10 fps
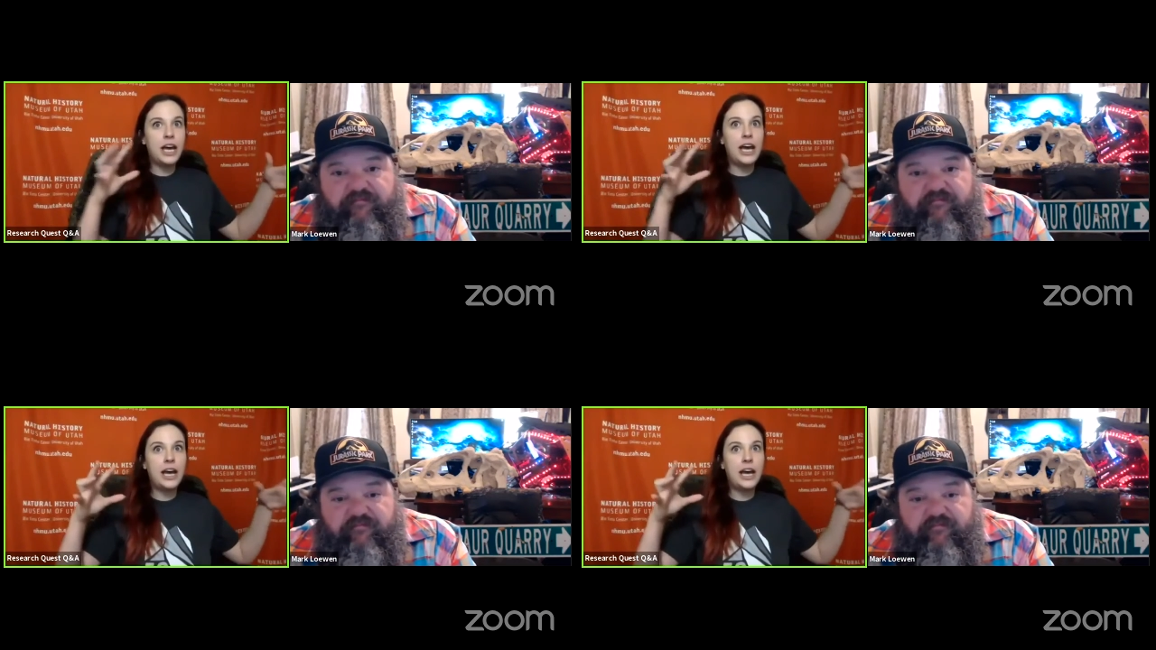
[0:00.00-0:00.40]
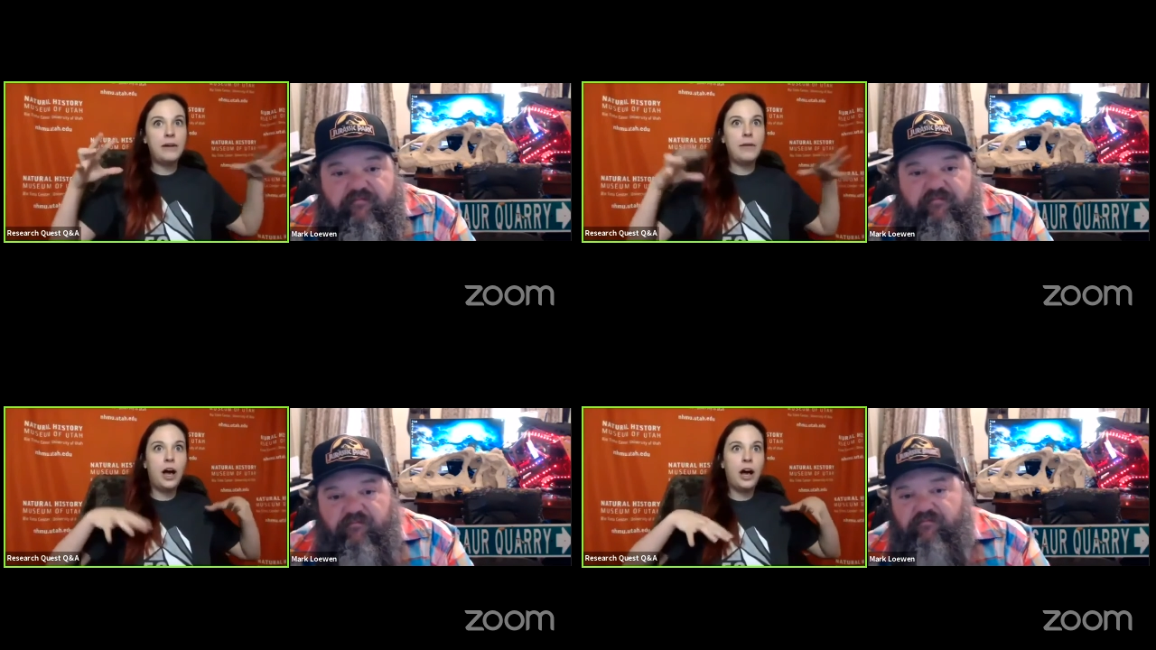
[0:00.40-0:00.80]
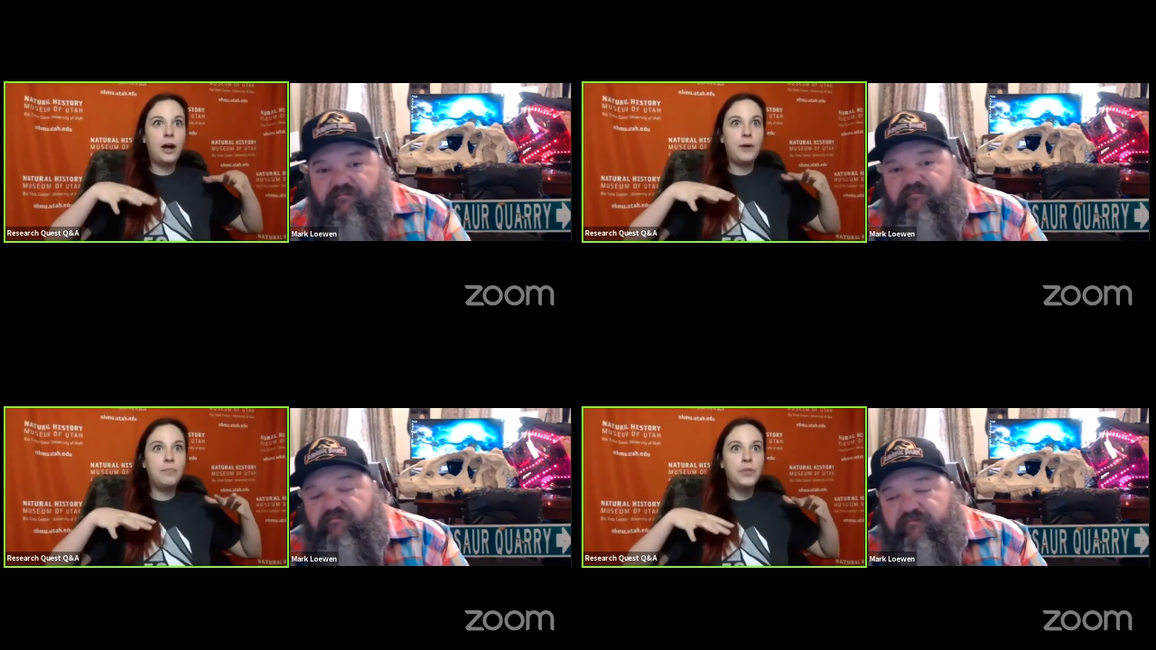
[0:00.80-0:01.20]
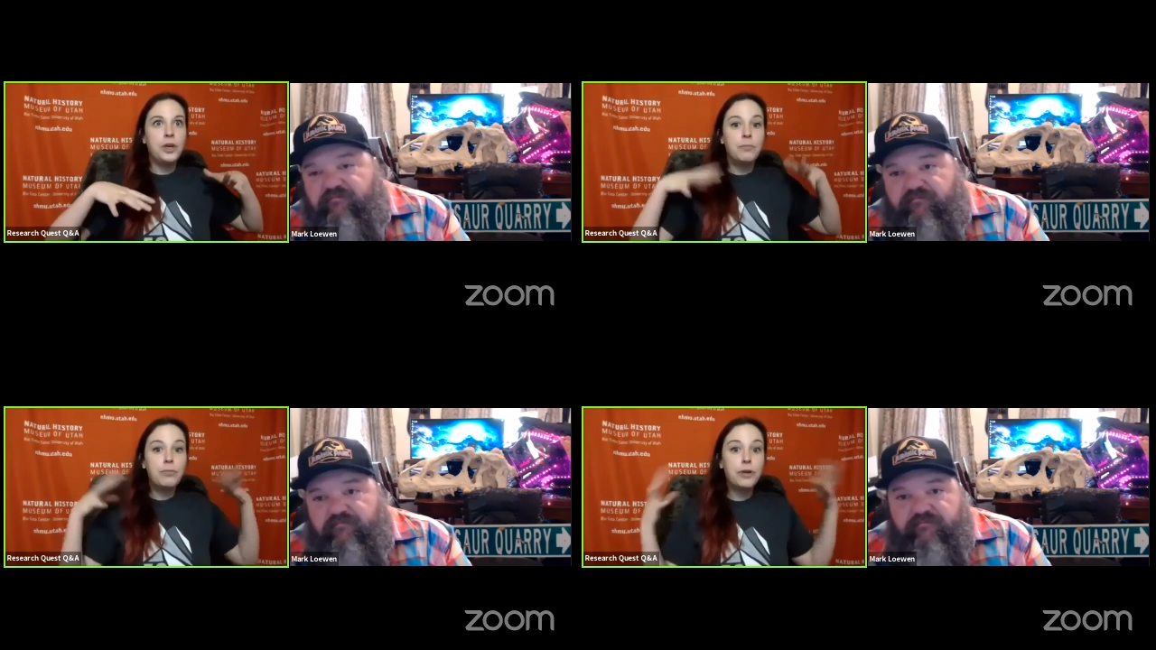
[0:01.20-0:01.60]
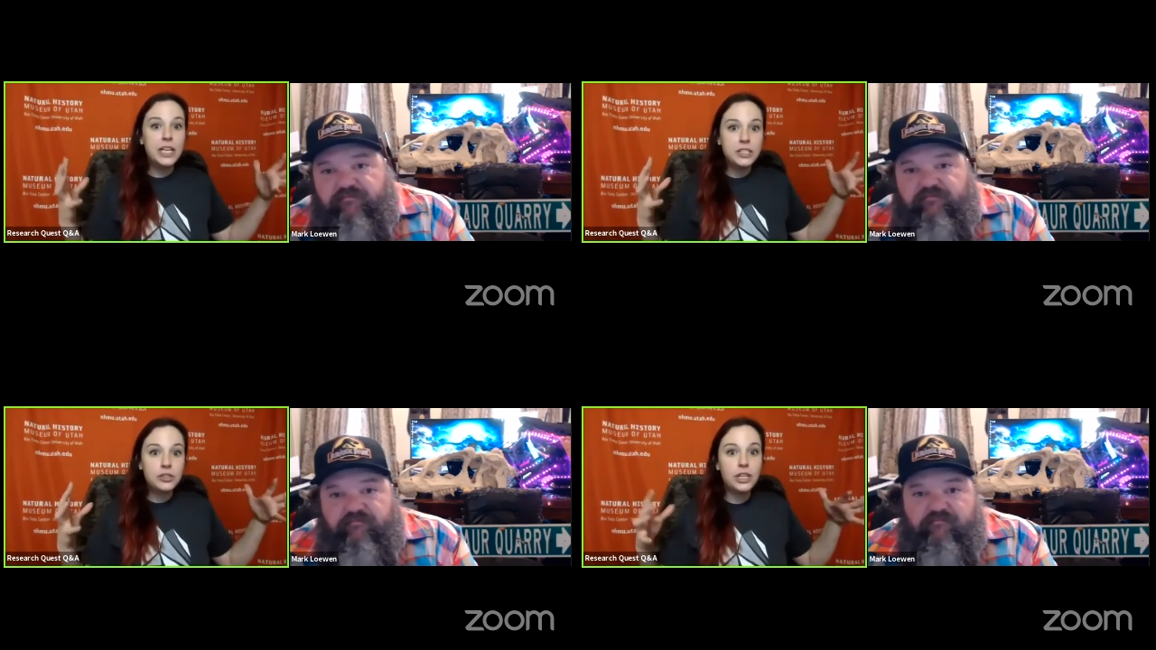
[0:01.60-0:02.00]
Speaker 1: that um,
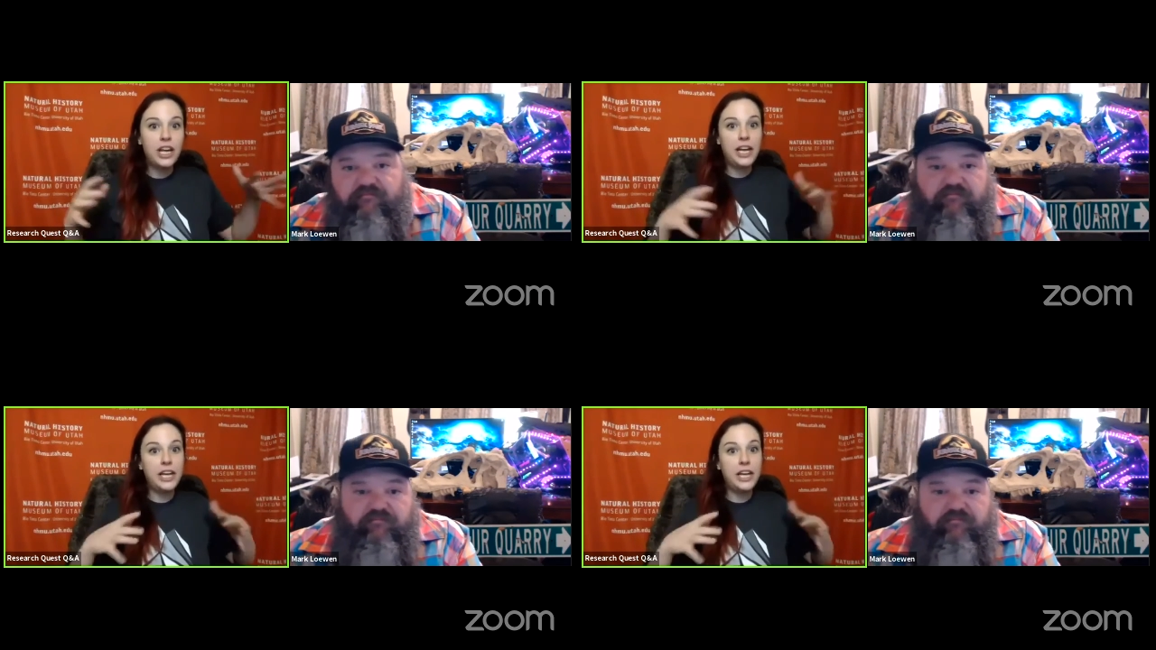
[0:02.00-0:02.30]
prehistory